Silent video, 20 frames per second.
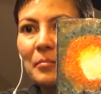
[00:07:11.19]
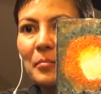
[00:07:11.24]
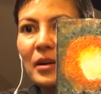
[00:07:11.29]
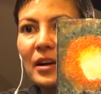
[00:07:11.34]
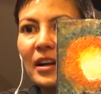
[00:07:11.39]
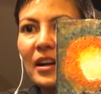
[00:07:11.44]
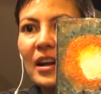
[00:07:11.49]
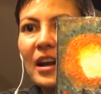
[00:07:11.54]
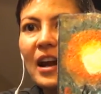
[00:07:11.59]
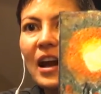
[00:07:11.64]

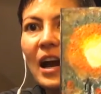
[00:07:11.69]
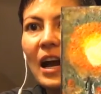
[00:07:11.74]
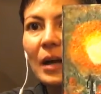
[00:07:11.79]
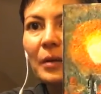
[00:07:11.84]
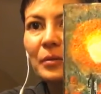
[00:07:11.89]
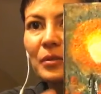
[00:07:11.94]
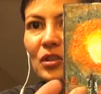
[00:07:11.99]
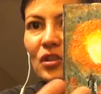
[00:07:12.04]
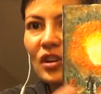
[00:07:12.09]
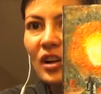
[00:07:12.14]
But I
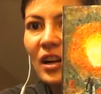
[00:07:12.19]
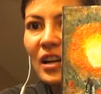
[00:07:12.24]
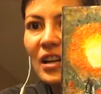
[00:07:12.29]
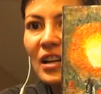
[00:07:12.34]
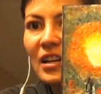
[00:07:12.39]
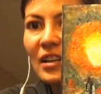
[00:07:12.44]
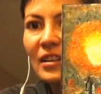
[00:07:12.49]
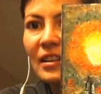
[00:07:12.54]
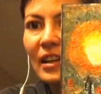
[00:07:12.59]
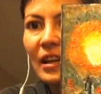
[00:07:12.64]
was trying to
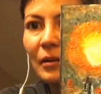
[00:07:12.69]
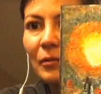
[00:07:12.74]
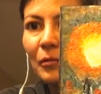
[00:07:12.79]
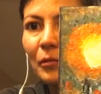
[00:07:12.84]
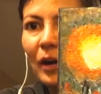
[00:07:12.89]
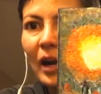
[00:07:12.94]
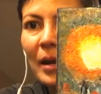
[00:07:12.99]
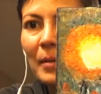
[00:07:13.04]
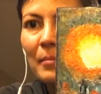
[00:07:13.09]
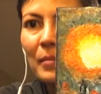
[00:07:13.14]
get that
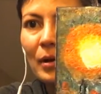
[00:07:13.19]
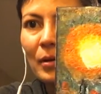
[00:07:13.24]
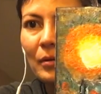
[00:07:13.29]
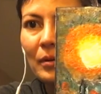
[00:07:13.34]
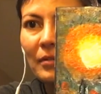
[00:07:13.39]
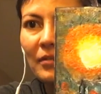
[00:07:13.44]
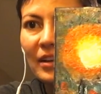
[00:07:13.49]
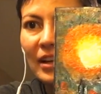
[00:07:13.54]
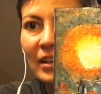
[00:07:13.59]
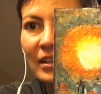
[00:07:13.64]
rainbow
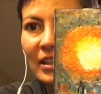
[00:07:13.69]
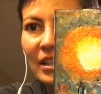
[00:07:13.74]
effect.